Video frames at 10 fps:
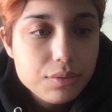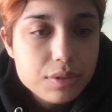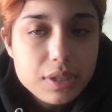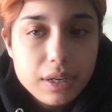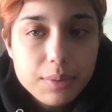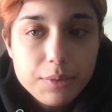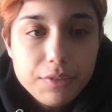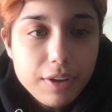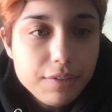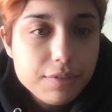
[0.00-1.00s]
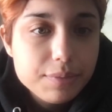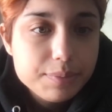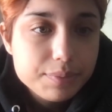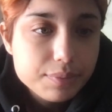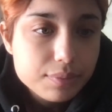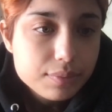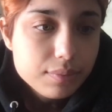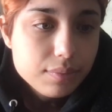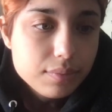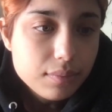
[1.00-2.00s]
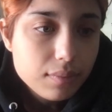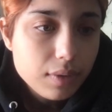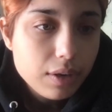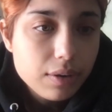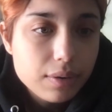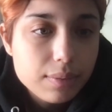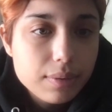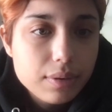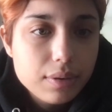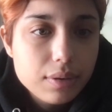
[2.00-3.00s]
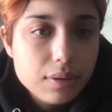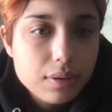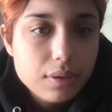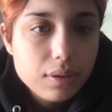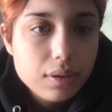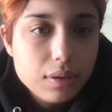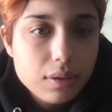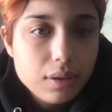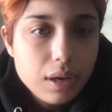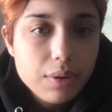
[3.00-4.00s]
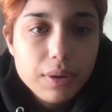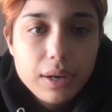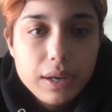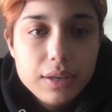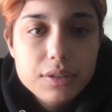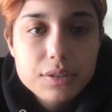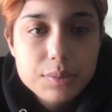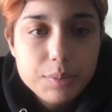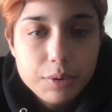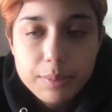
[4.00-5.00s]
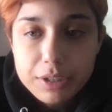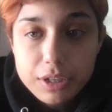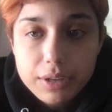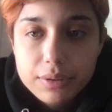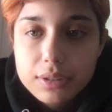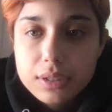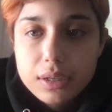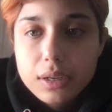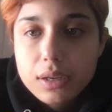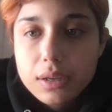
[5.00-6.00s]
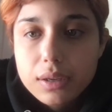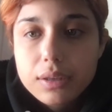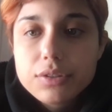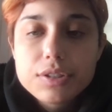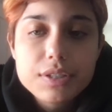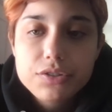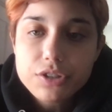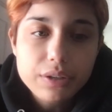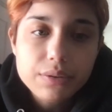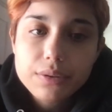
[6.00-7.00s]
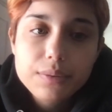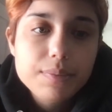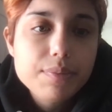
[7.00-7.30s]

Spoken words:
slide number 5. Or how can I support my child? Just in general,